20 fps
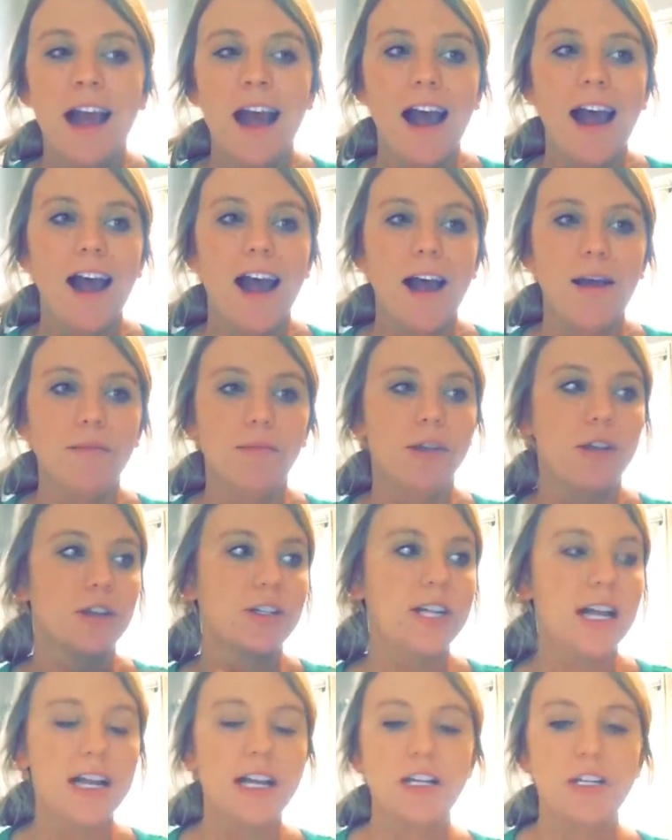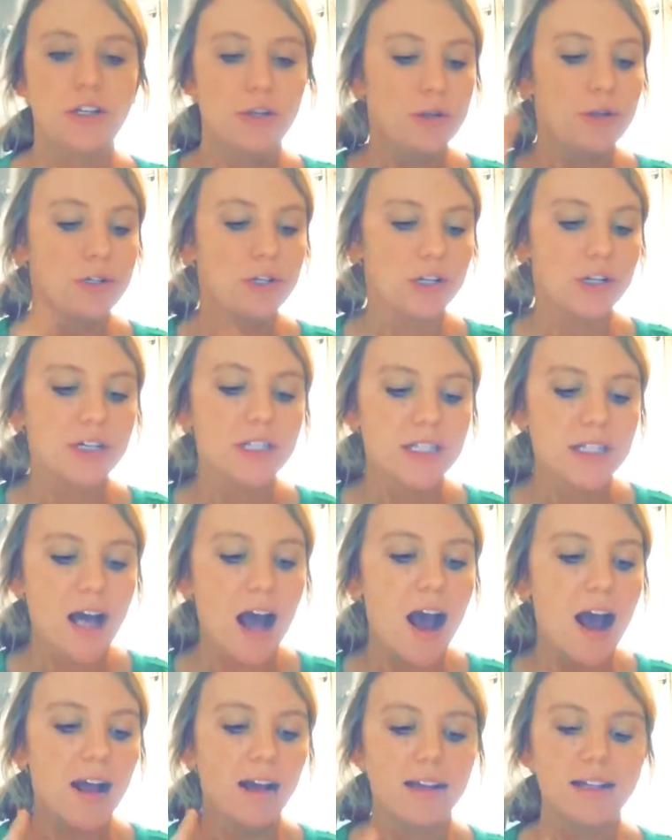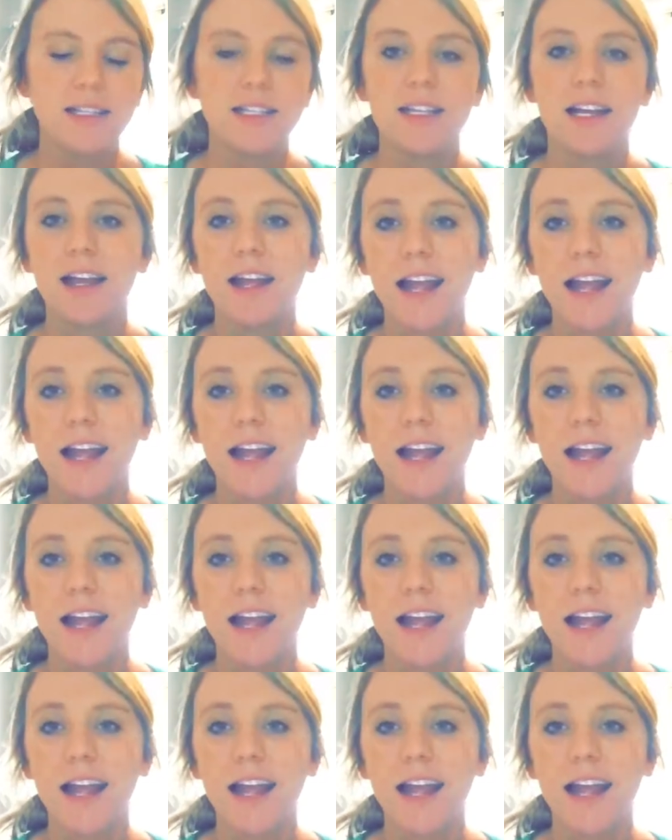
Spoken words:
Your tennis shoes, your socks,